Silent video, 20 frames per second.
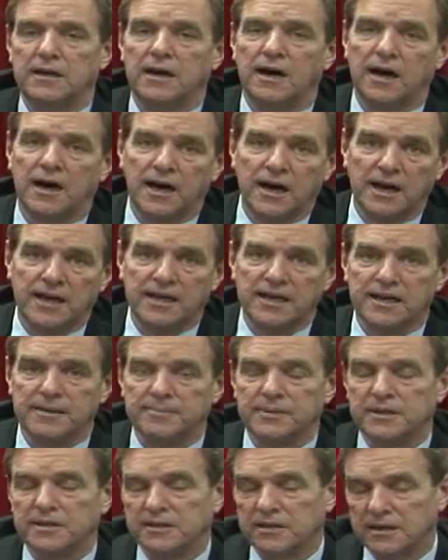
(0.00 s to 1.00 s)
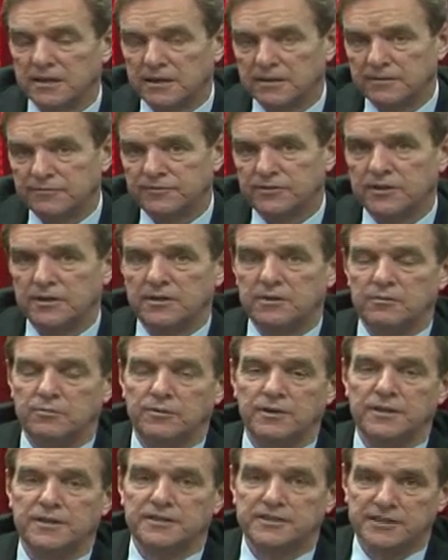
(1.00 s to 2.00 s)
I am in love
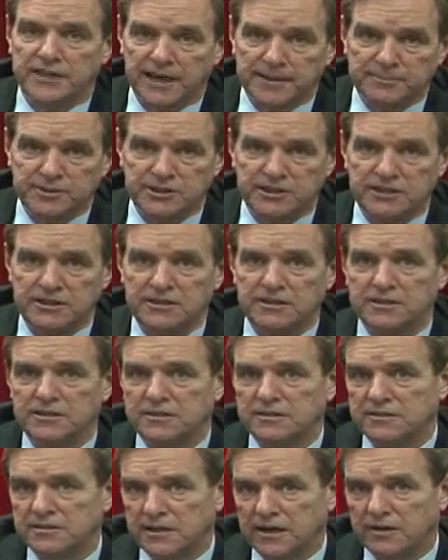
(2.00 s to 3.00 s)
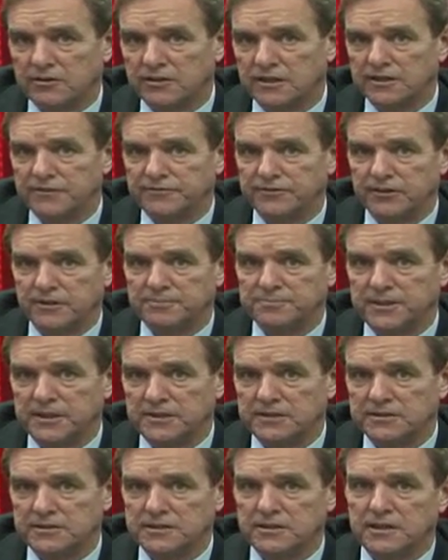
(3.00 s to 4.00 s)
with Shamsi down in the
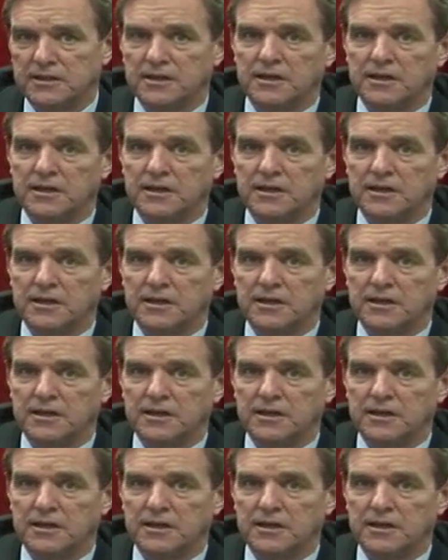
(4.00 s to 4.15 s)
Philippines.